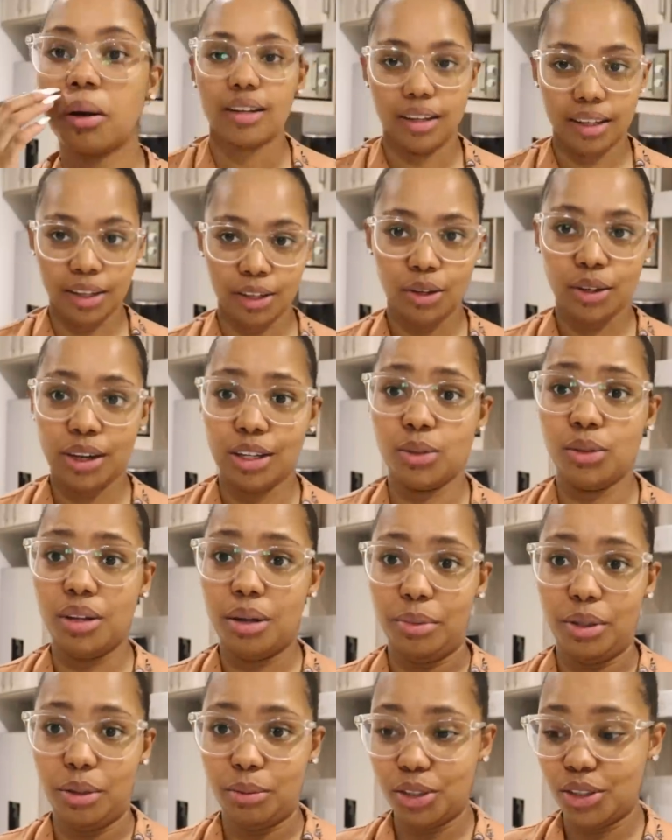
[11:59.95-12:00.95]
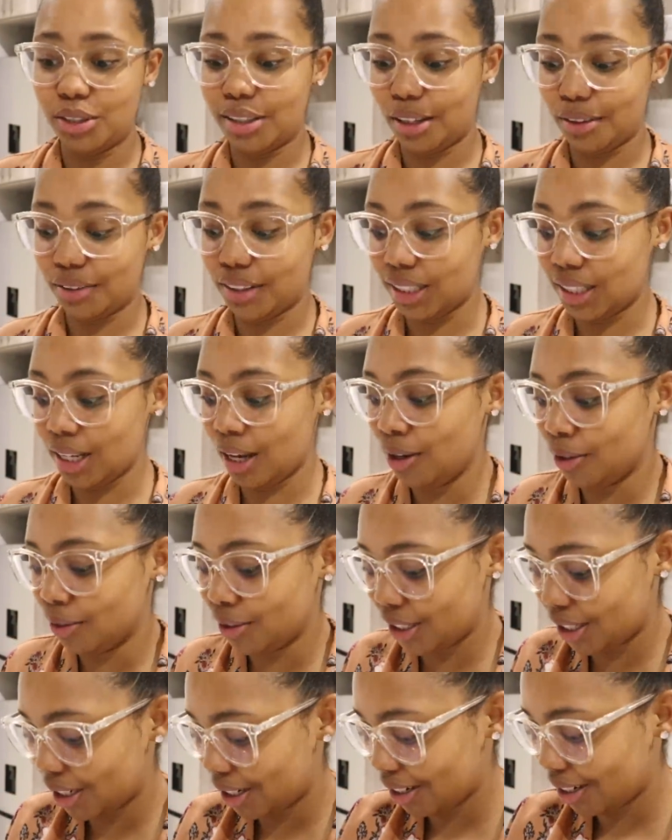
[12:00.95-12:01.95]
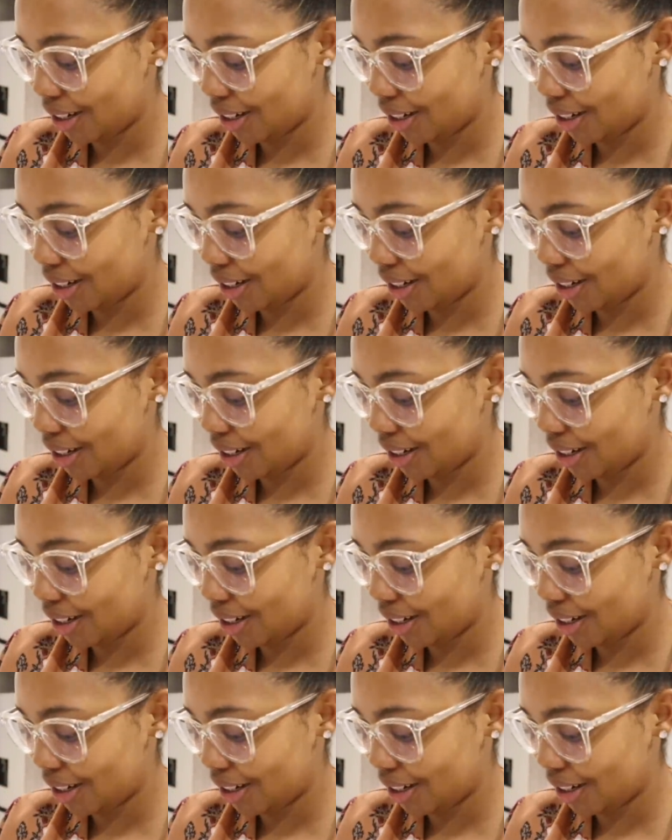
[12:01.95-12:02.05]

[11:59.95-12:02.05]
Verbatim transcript: Okay, you guys will let me know what you think of the sound.